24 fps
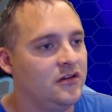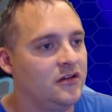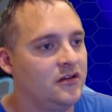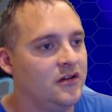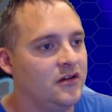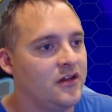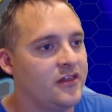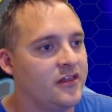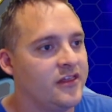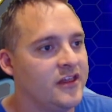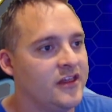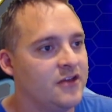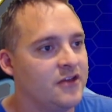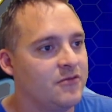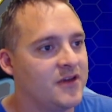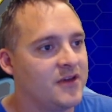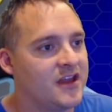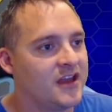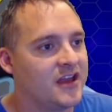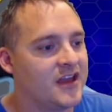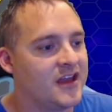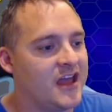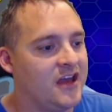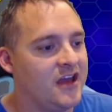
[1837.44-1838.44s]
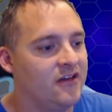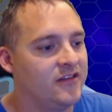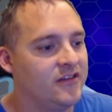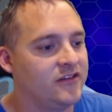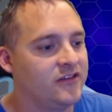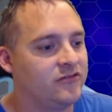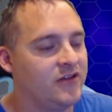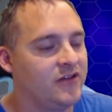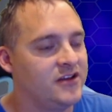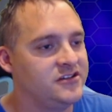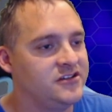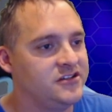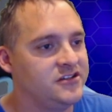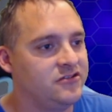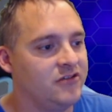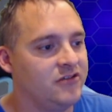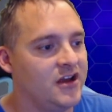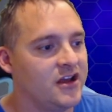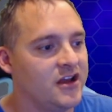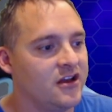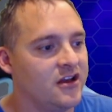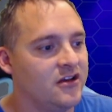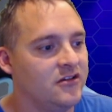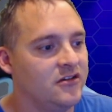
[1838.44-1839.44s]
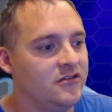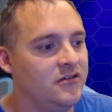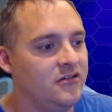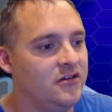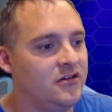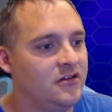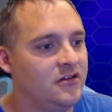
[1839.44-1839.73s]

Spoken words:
I think we can KO this Regidrago.